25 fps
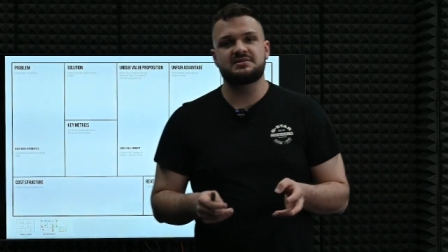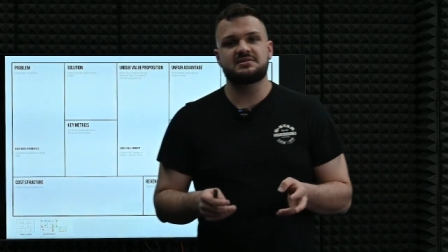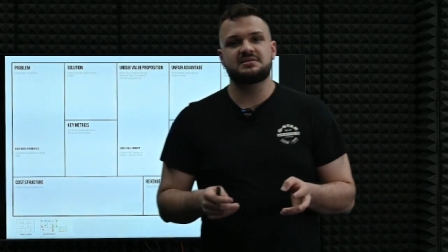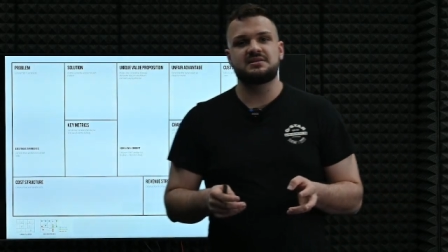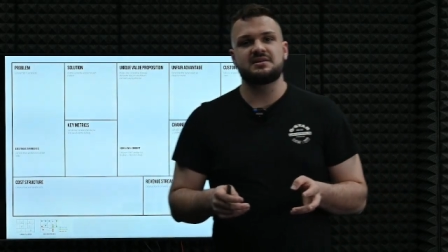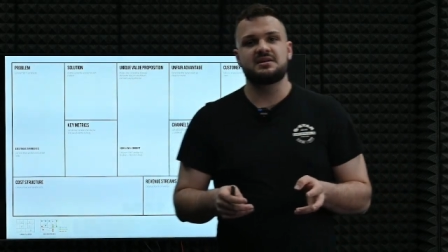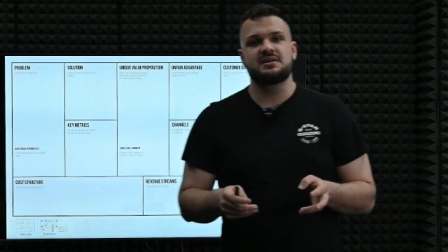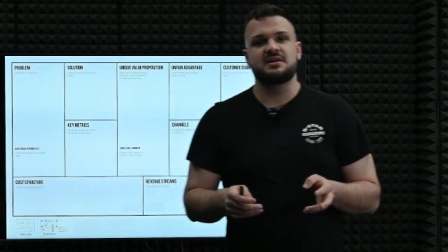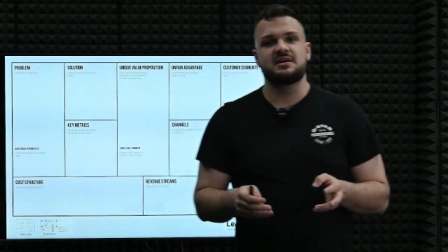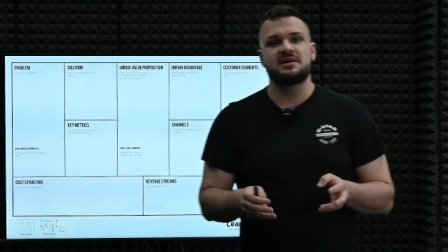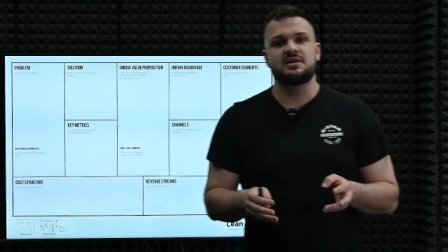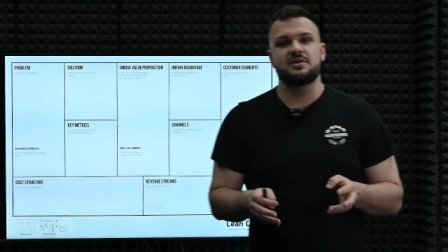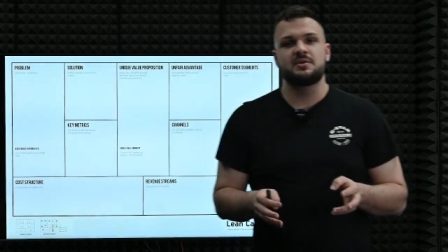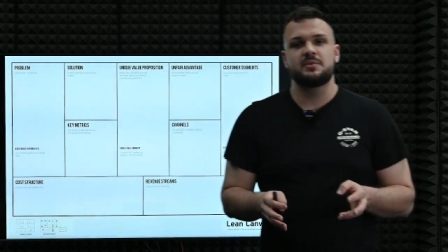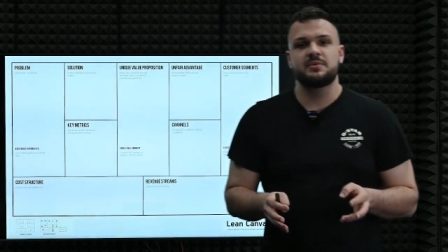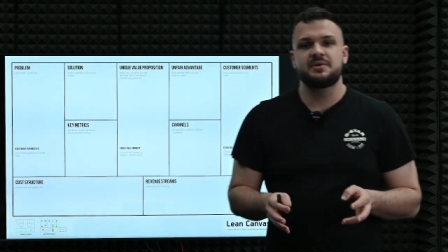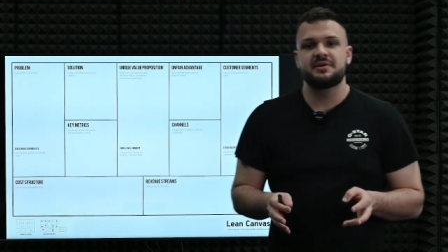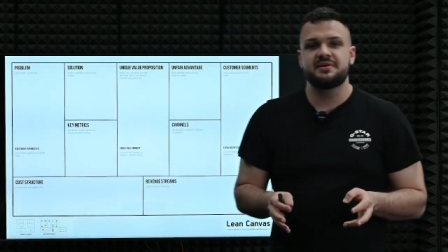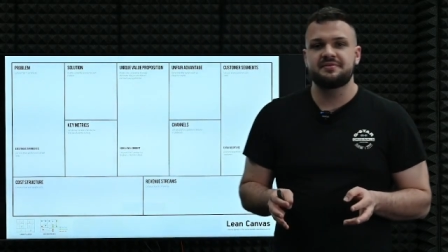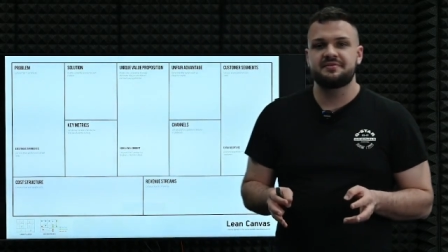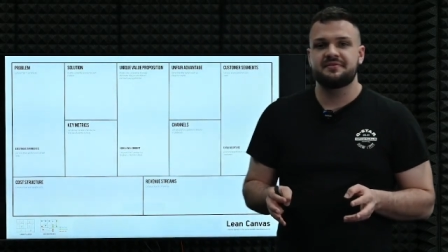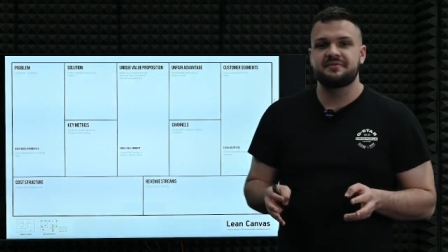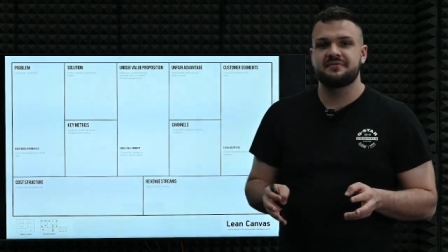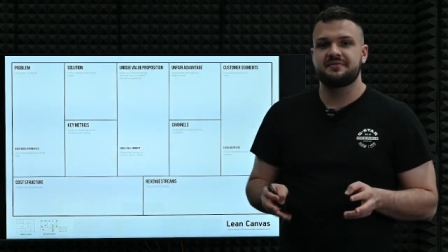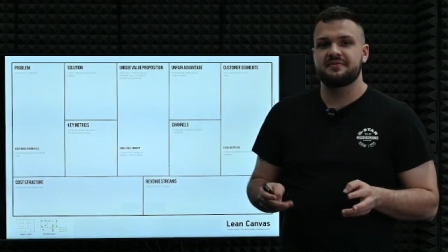
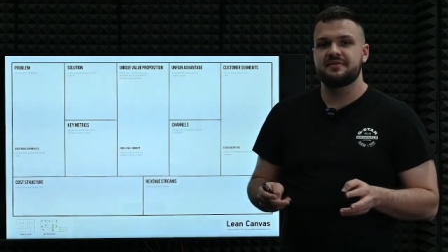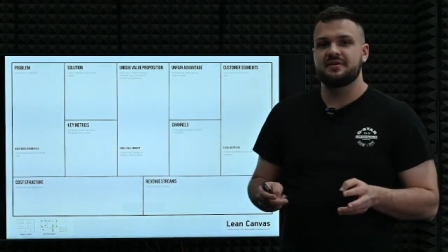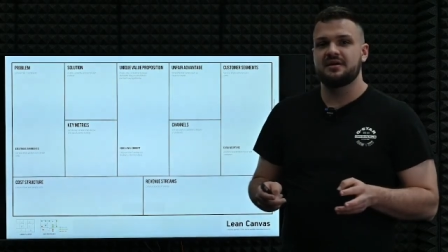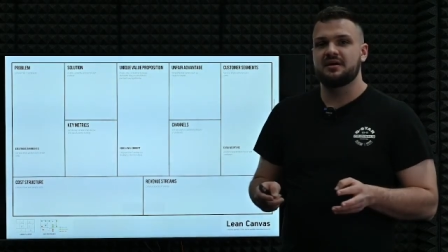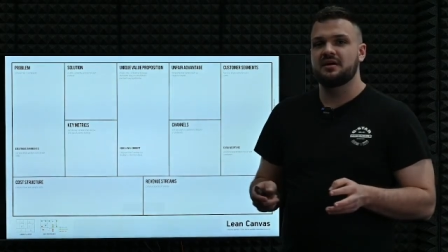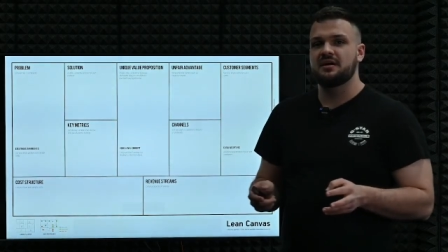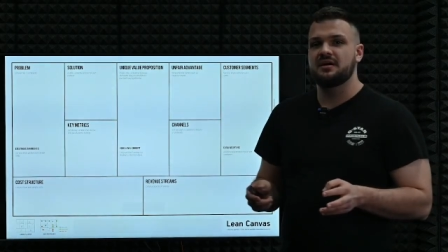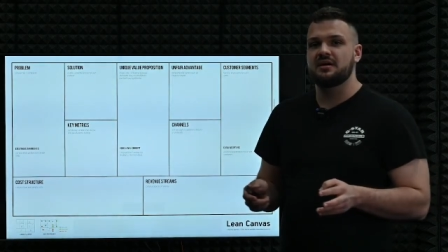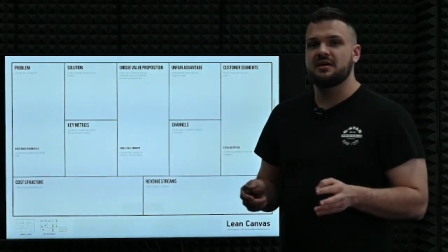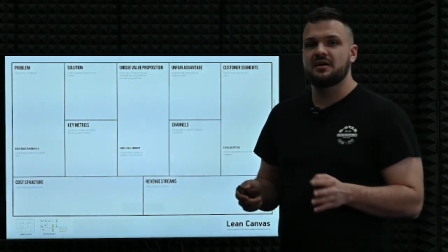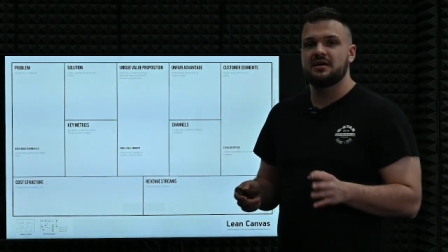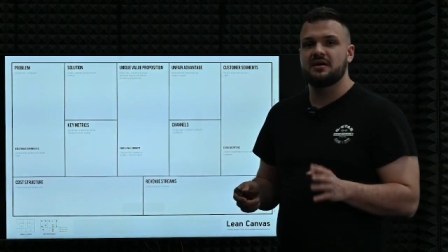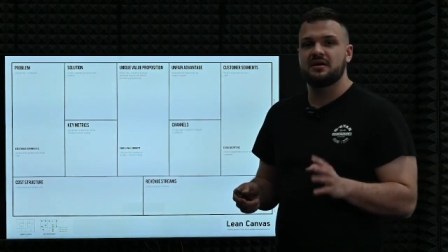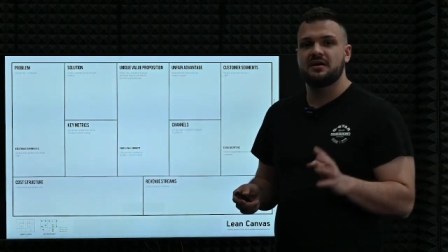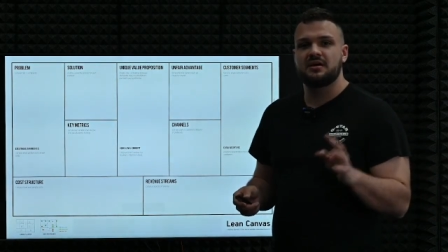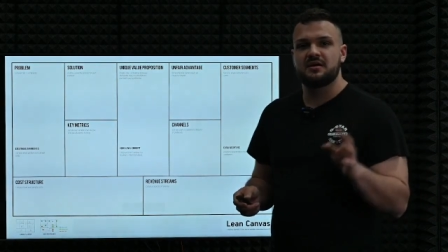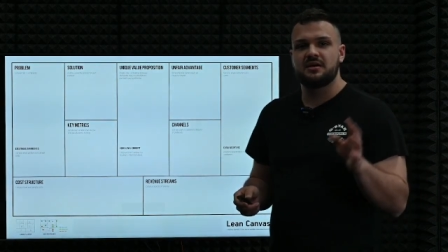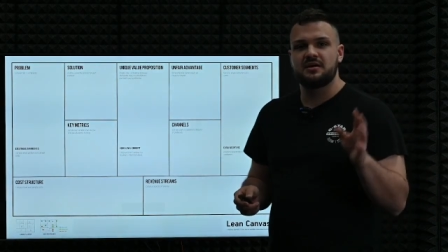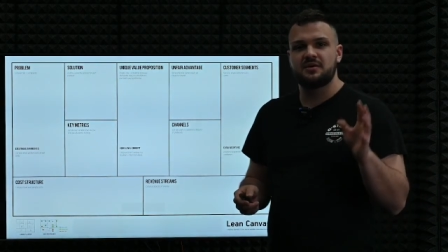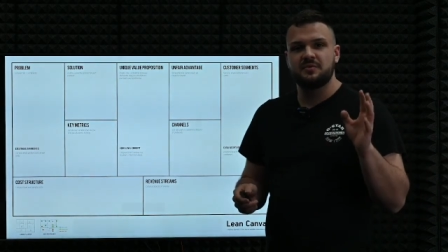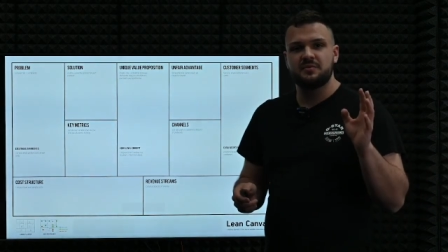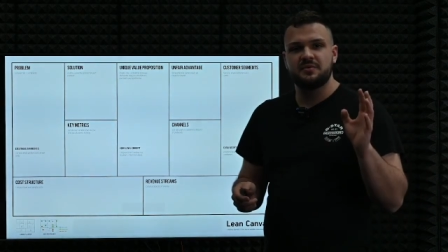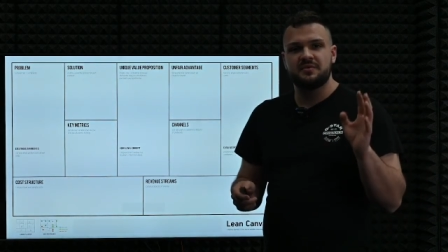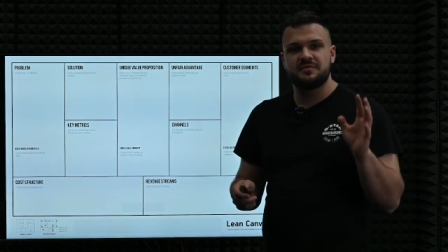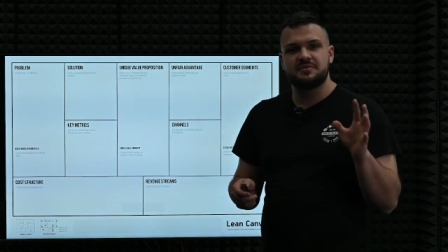with
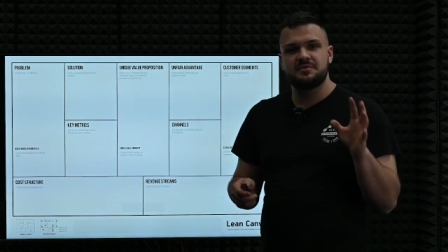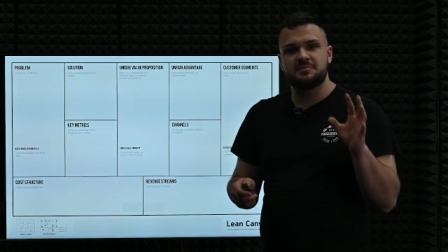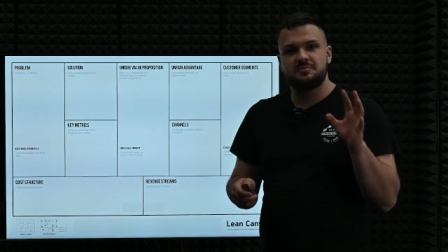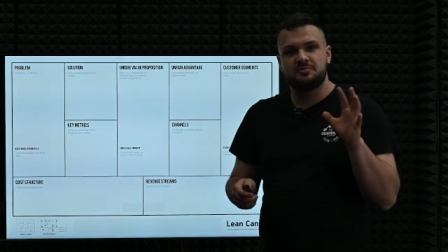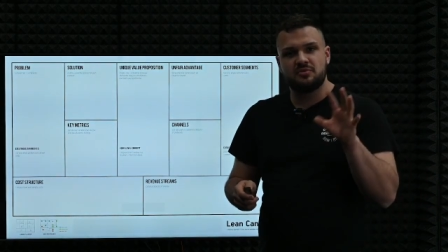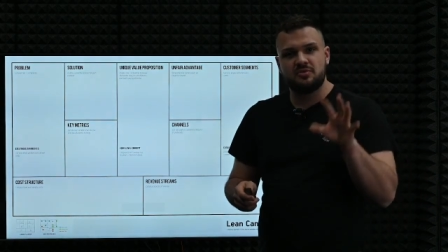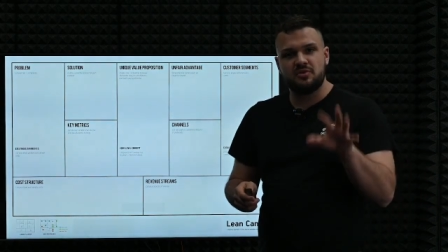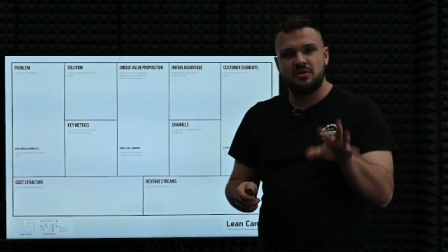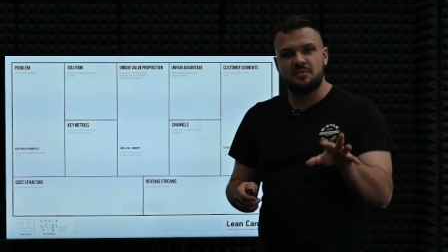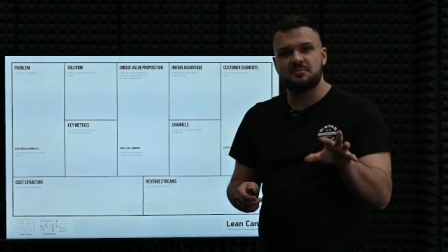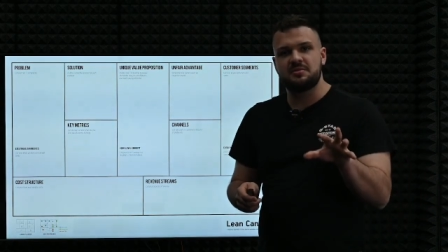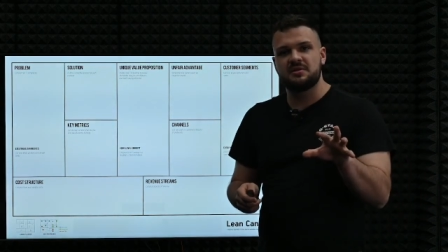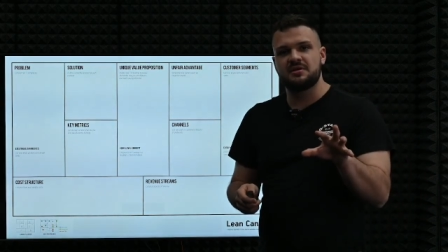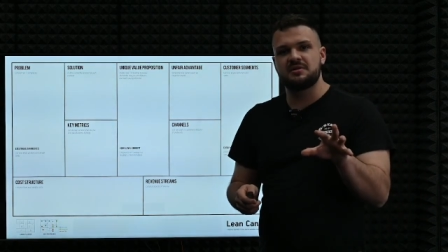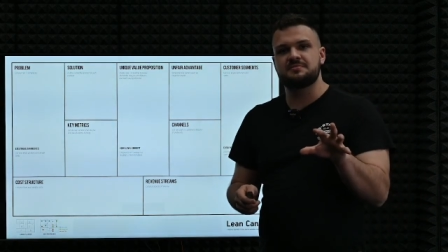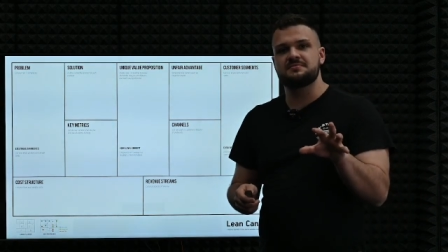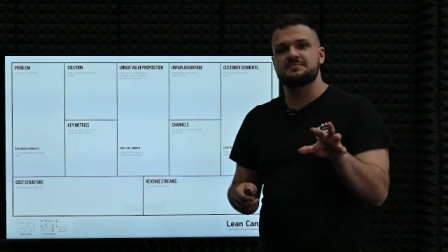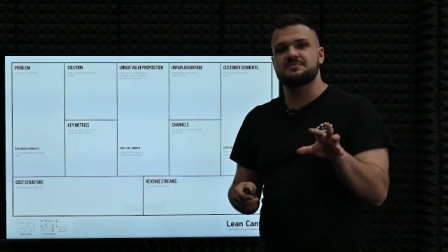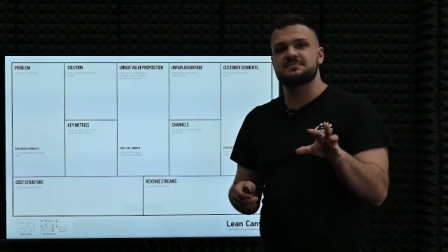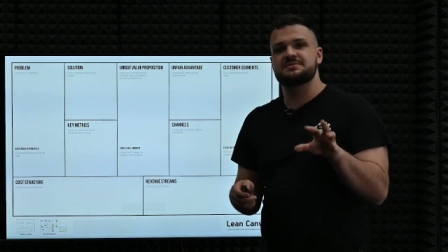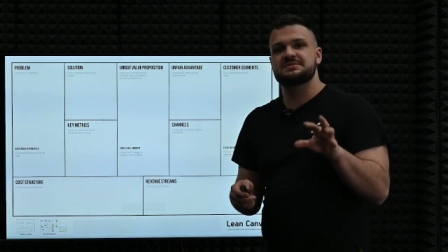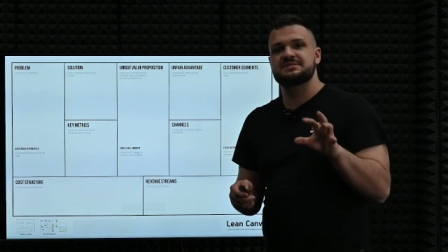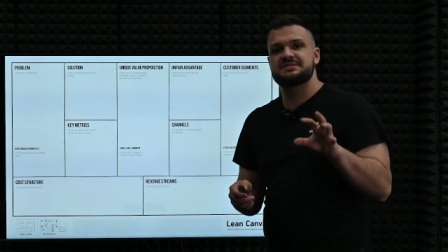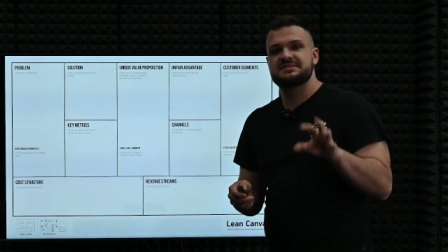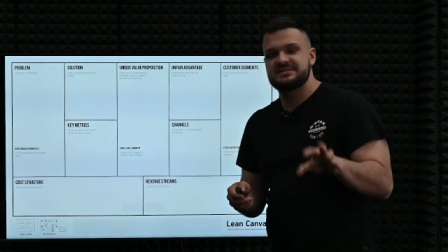the problem
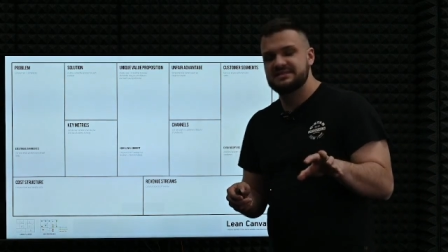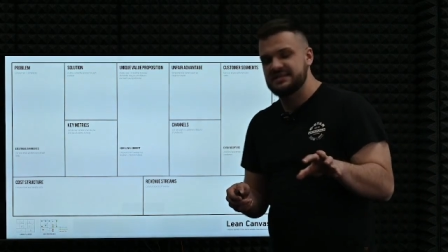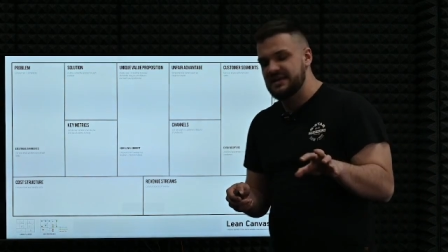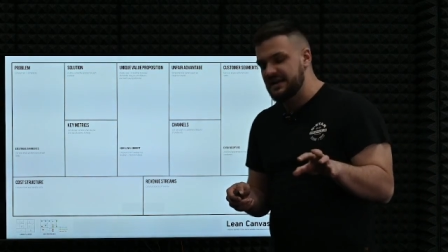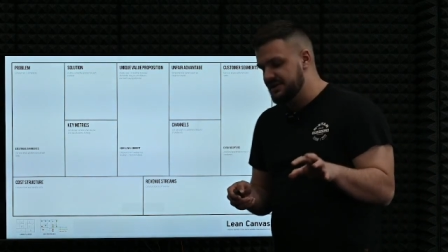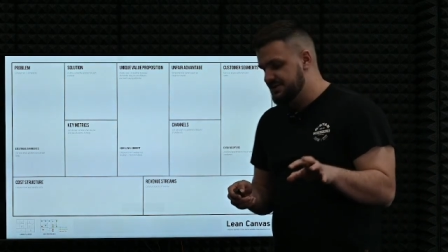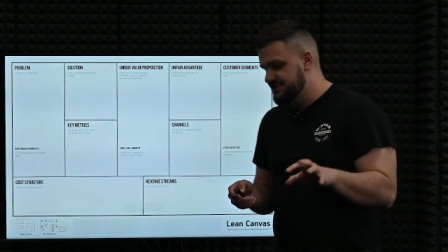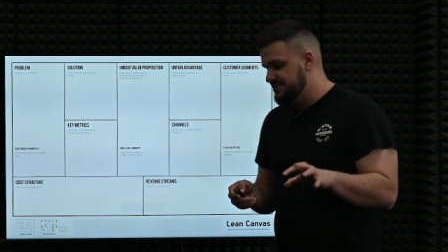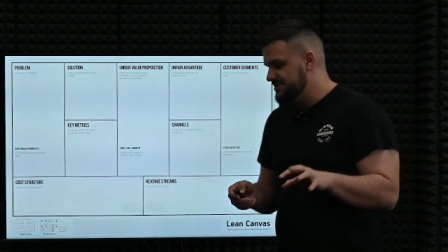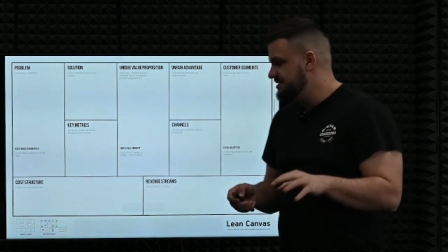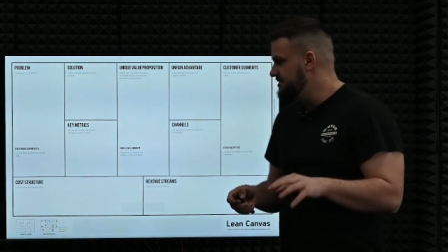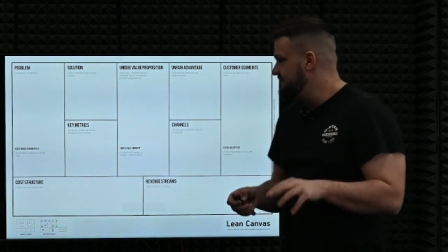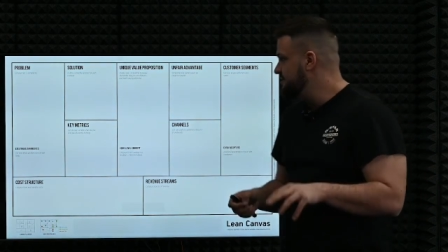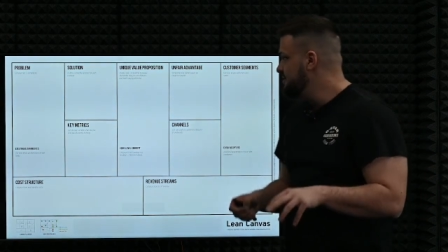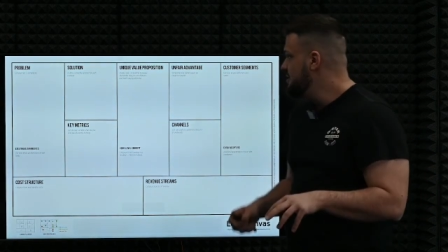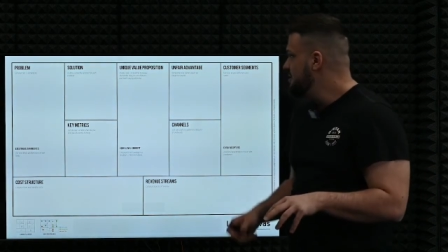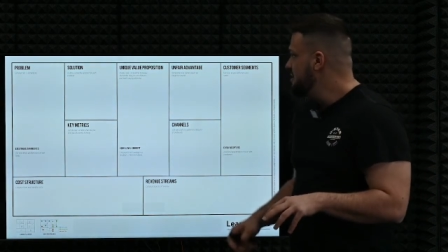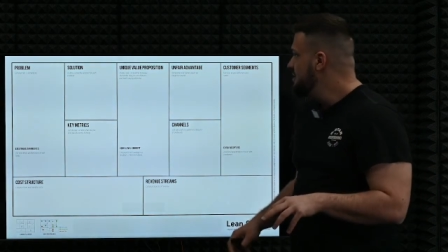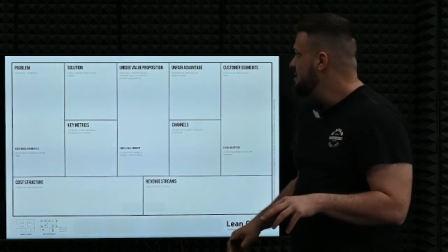section